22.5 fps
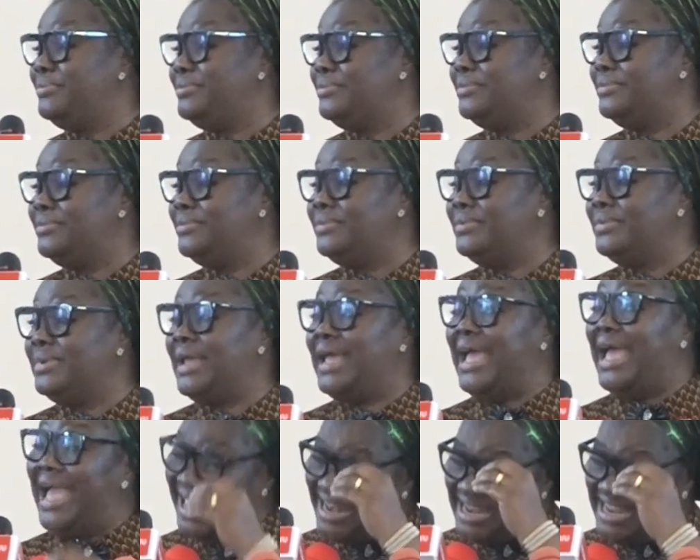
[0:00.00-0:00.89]
House of
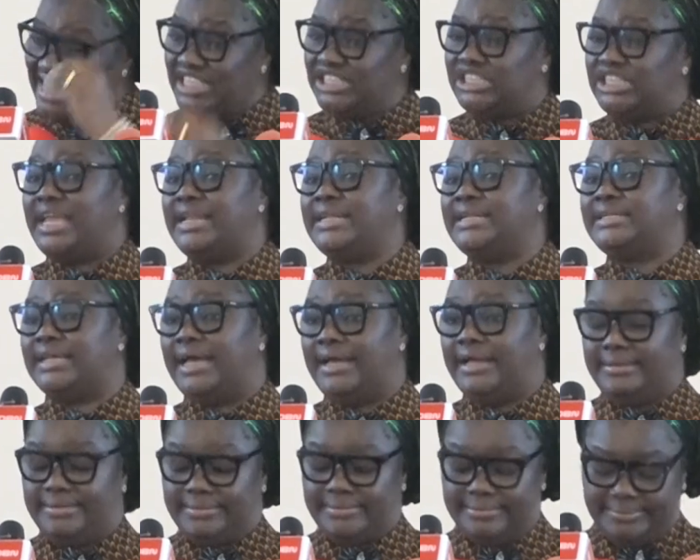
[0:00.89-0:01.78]
Assembly for
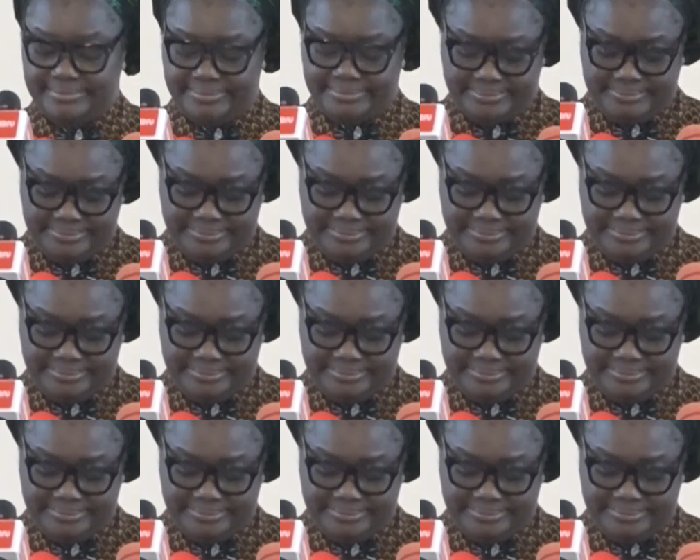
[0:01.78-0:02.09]
amending the